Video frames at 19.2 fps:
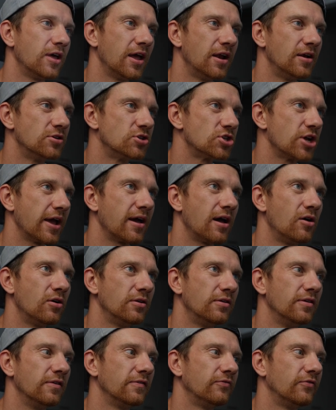can check
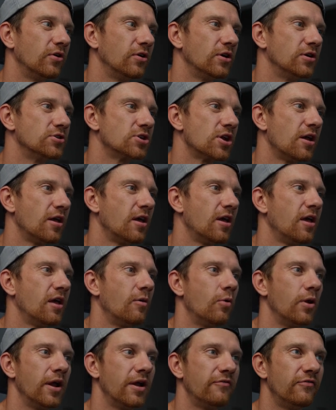out this footage,
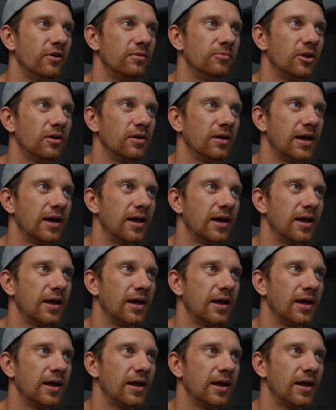what I filmed on